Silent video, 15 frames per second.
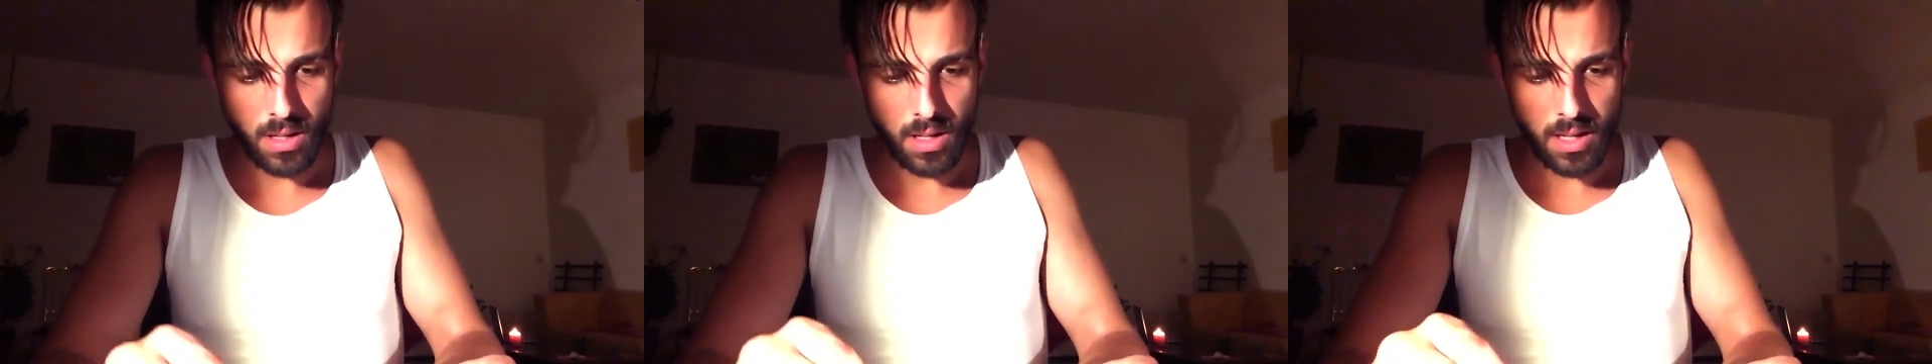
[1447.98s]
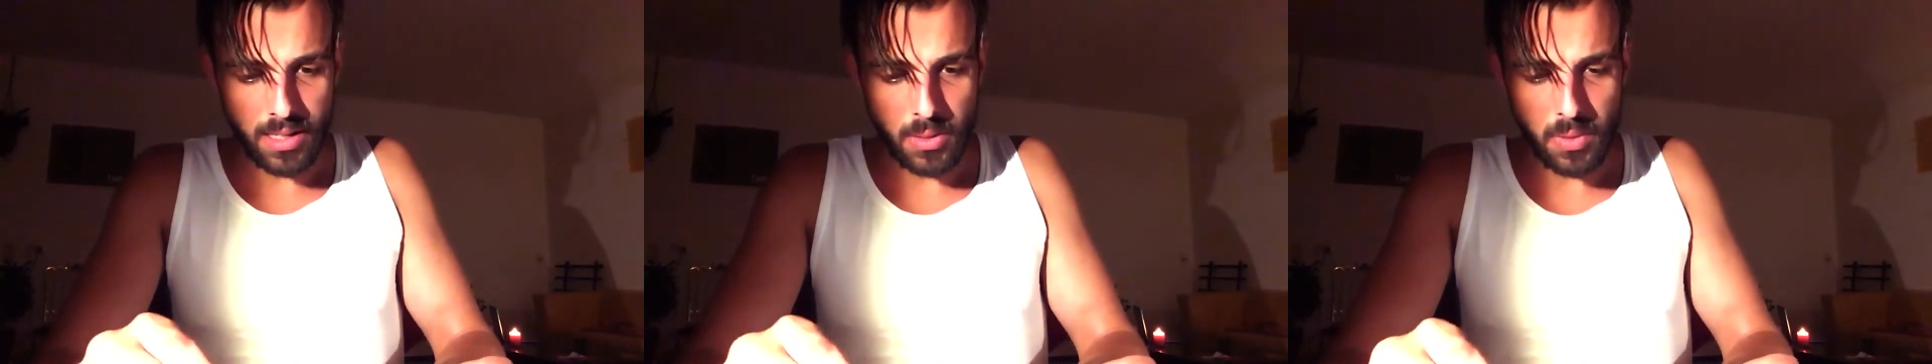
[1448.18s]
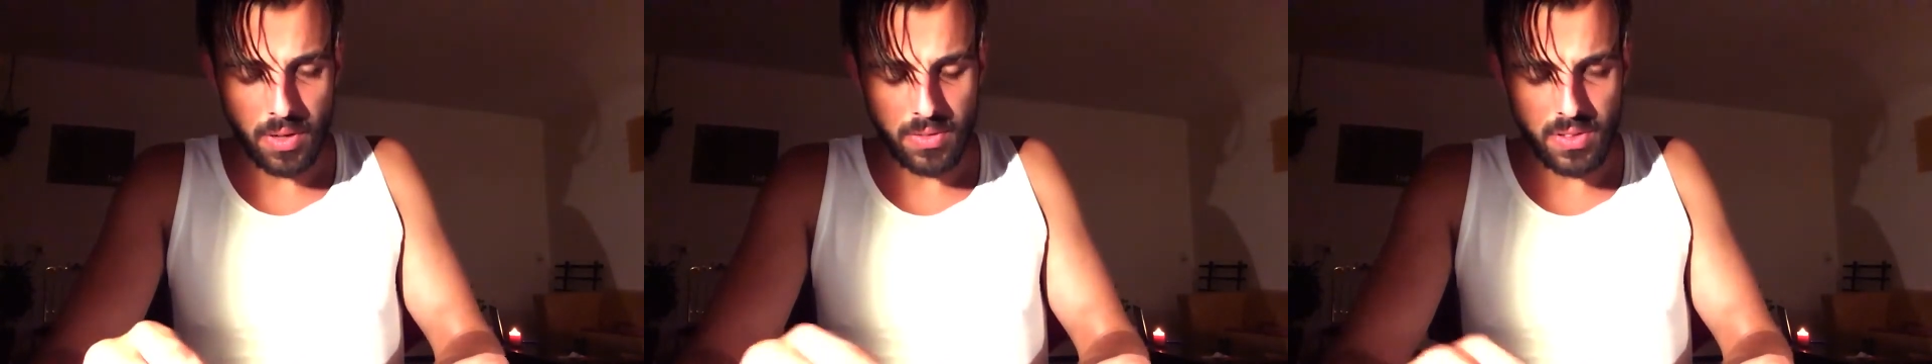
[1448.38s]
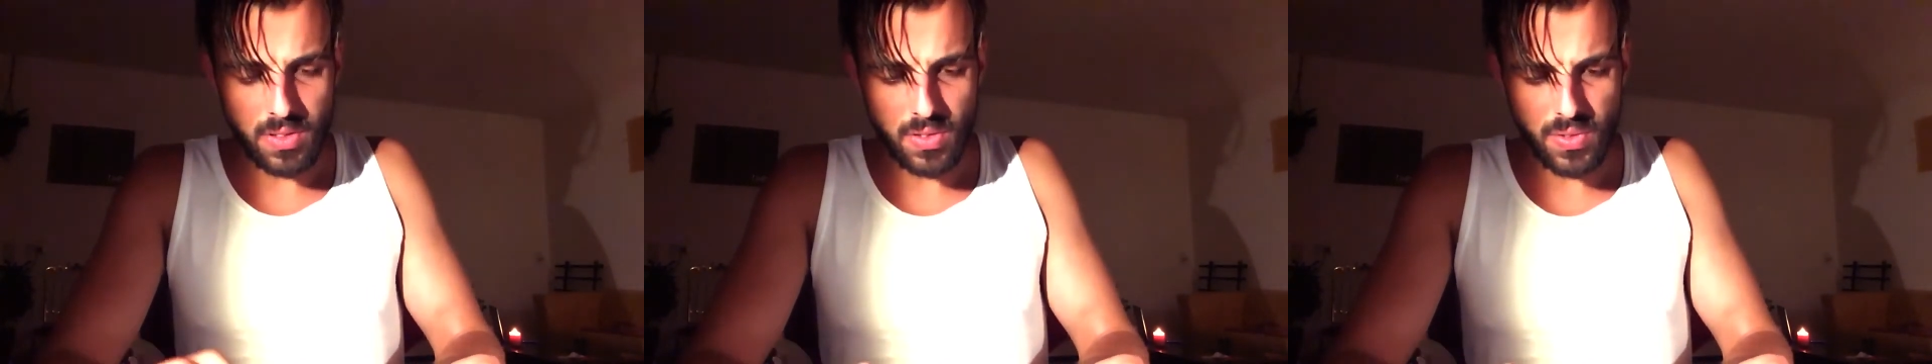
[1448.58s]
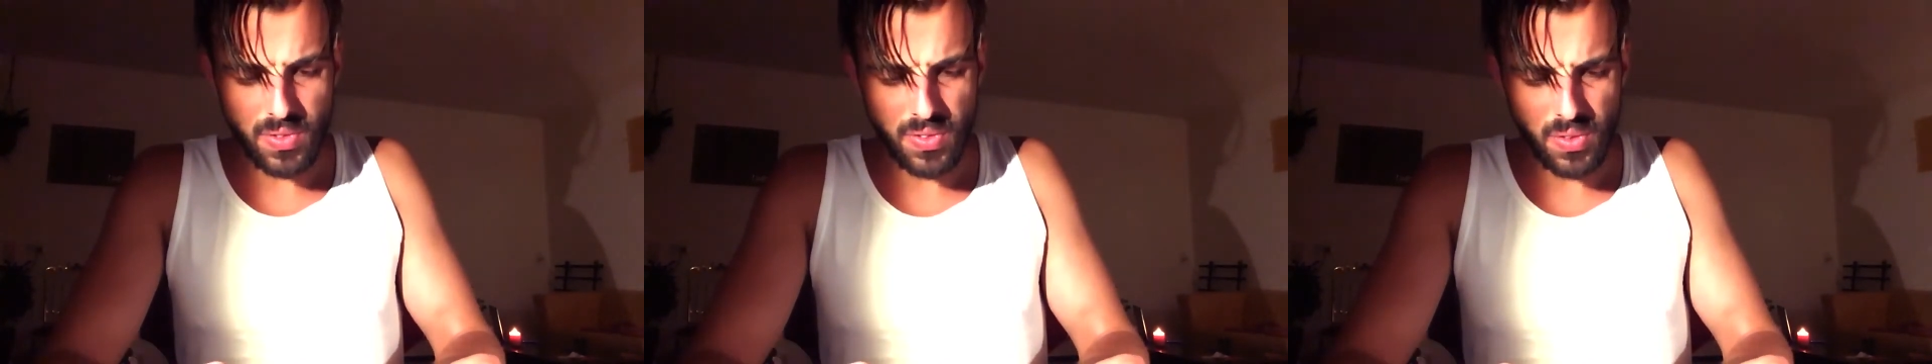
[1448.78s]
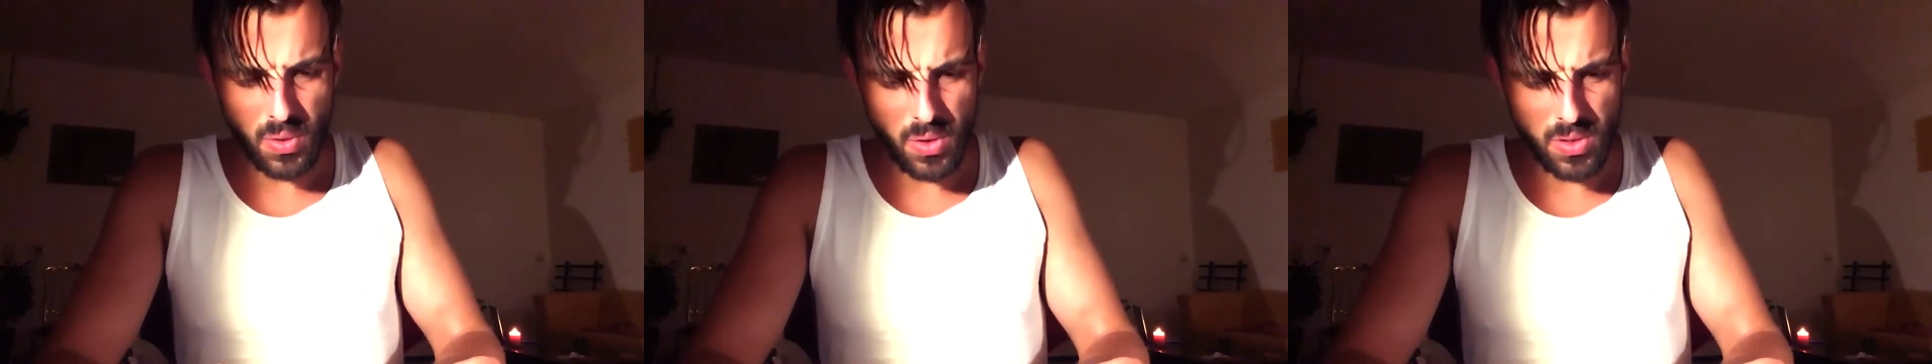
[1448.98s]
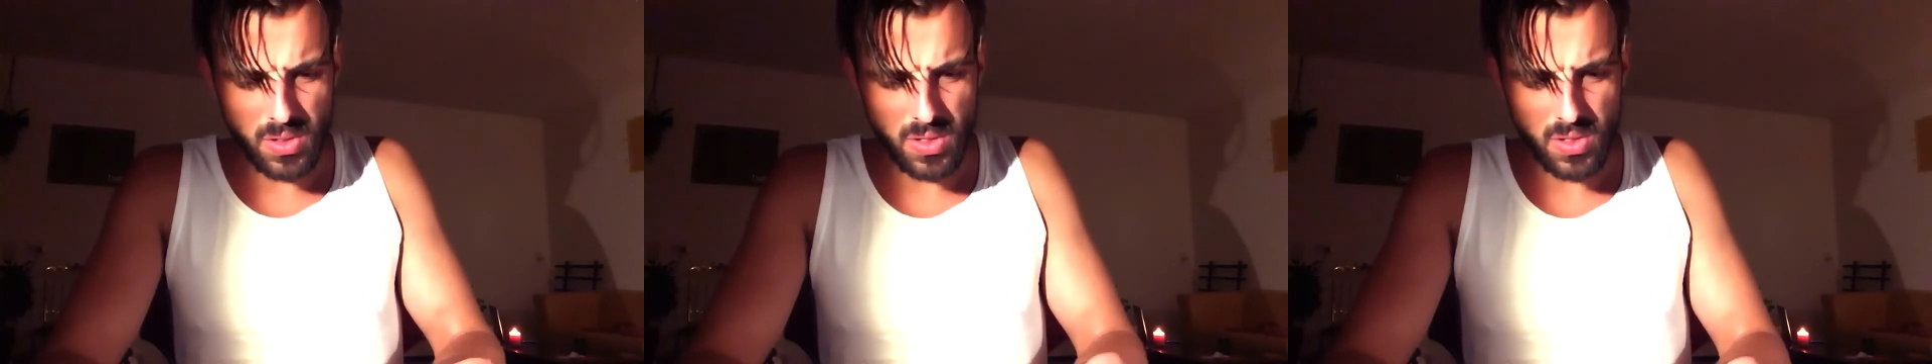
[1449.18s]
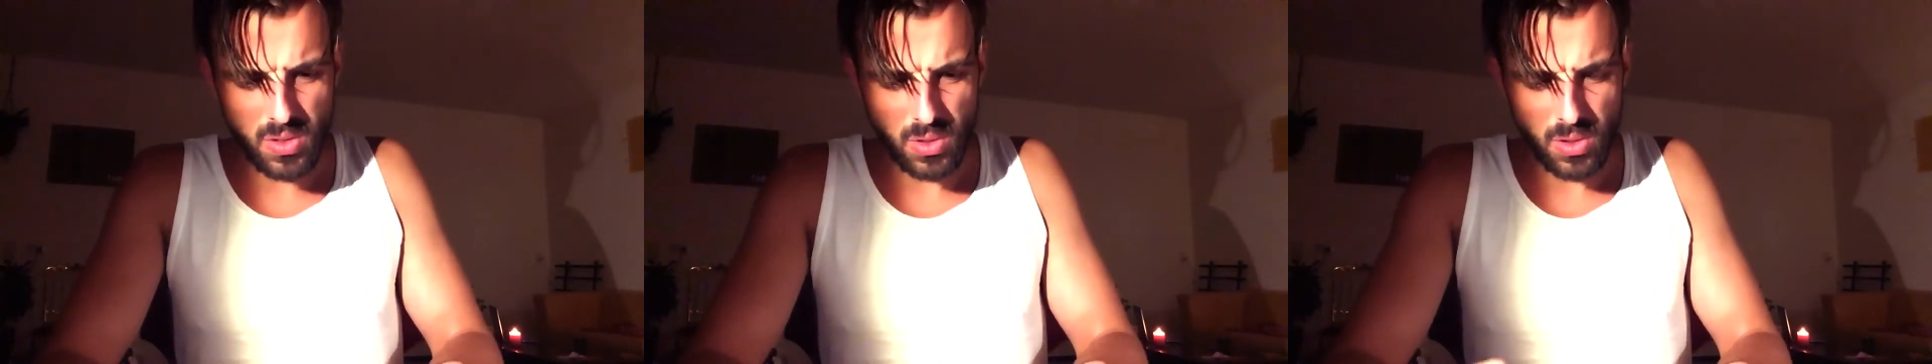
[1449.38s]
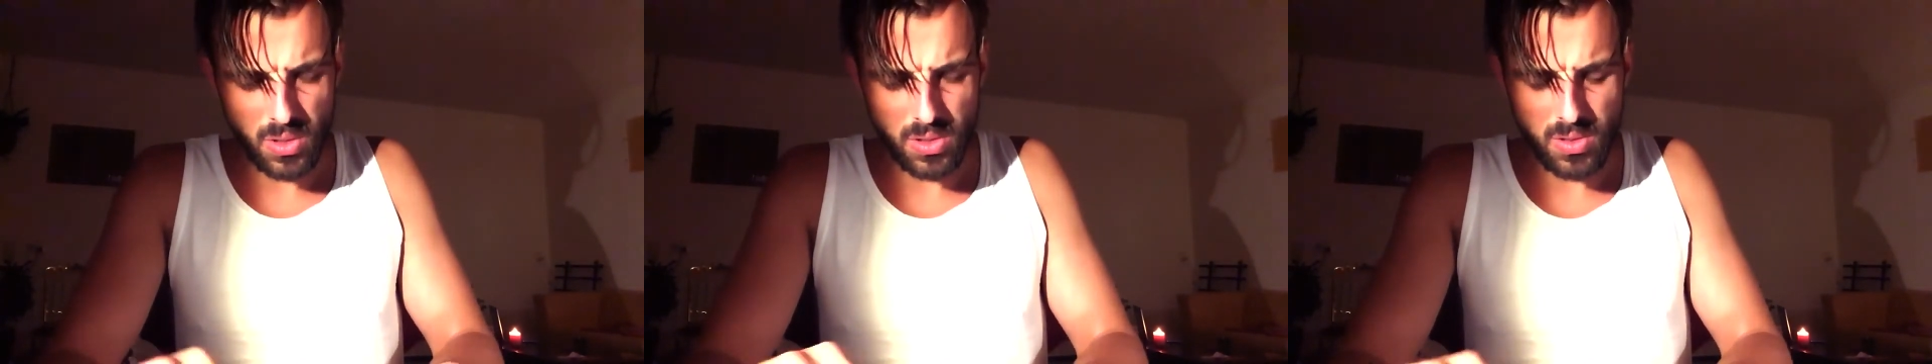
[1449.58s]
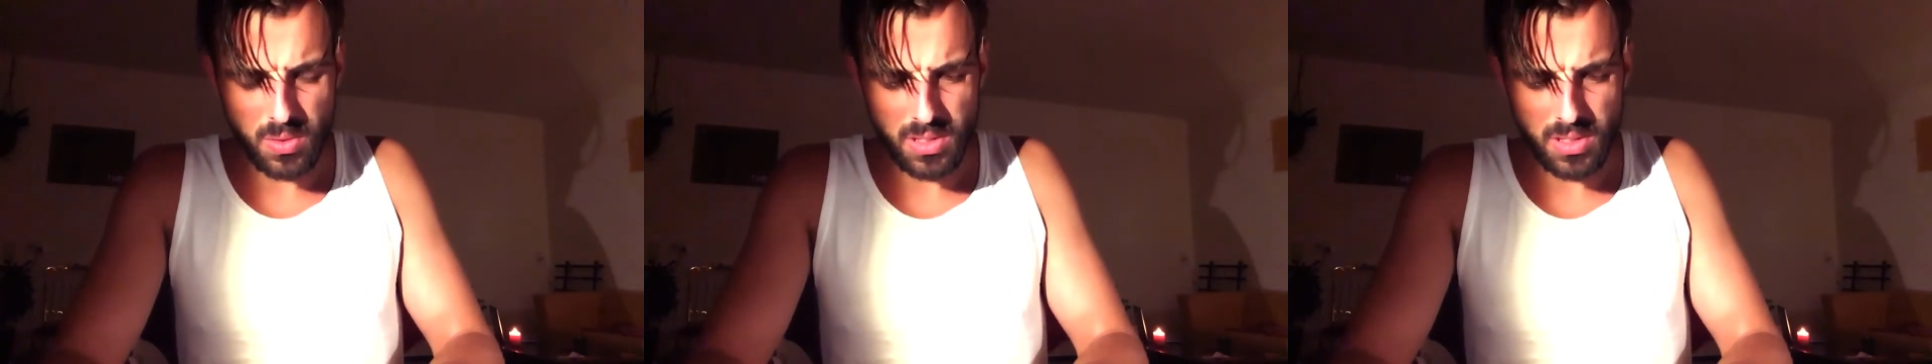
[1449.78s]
then we have this 4 of Swords,